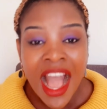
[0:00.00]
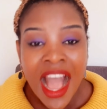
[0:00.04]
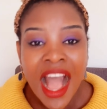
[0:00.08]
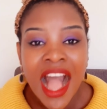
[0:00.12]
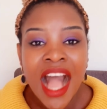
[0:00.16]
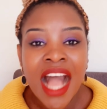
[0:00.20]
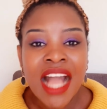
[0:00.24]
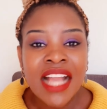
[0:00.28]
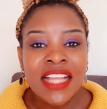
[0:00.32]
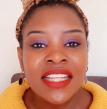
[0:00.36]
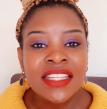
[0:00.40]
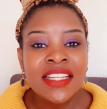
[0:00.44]

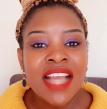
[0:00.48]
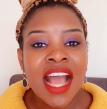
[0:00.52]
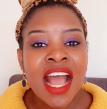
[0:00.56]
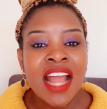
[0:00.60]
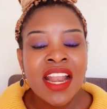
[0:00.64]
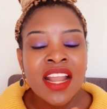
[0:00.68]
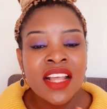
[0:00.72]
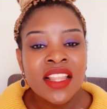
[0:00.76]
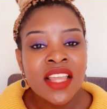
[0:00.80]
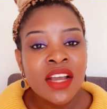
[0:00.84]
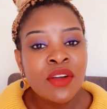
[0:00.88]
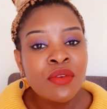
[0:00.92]
And
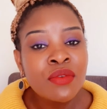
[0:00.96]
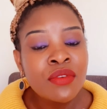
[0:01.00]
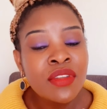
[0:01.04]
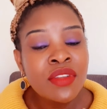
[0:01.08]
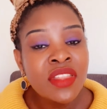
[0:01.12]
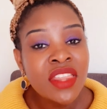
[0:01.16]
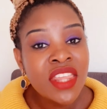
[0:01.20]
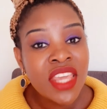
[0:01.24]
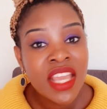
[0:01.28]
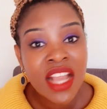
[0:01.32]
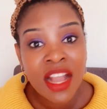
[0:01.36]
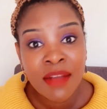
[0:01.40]
another good
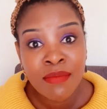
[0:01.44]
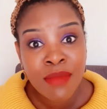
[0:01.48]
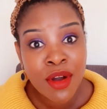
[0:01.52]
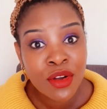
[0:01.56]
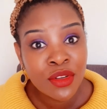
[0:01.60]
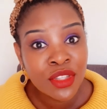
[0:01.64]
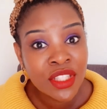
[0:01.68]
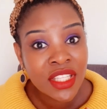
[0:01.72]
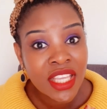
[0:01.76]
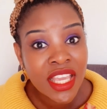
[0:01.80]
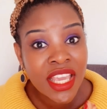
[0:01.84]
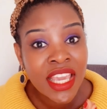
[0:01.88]
thing
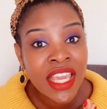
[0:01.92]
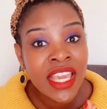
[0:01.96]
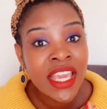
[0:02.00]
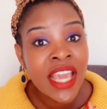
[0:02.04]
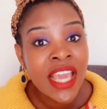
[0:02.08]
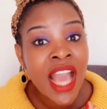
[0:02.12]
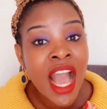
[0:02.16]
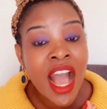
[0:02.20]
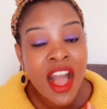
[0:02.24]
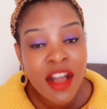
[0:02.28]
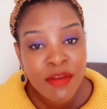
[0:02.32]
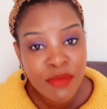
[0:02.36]
about
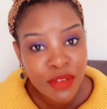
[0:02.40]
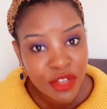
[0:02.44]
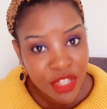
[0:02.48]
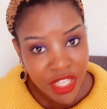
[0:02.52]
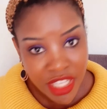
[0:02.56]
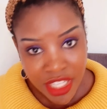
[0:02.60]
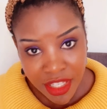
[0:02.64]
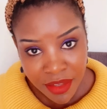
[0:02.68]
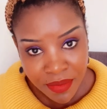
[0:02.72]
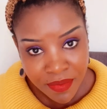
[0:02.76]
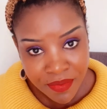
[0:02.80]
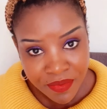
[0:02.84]

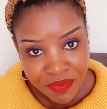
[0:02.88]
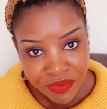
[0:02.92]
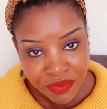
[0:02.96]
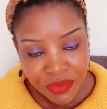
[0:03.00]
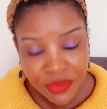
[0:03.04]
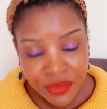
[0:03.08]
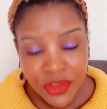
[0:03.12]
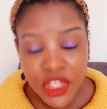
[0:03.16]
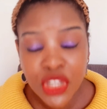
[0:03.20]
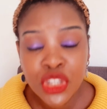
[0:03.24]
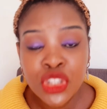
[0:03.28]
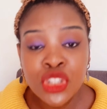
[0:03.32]
eHarmony,
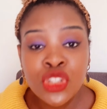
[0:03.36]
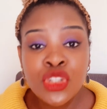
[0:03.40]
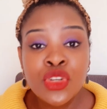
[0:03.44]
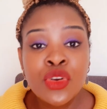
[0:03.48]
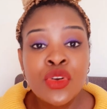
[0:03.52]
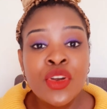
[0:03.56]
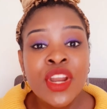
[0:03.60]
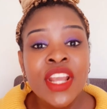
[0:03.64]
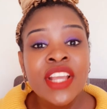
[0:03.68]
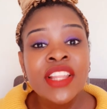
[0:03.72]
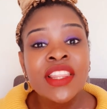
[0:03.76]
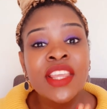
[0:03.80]

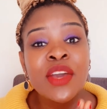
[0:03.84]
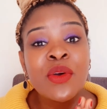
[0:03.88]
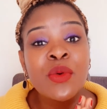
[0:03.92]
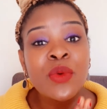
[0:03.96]
during the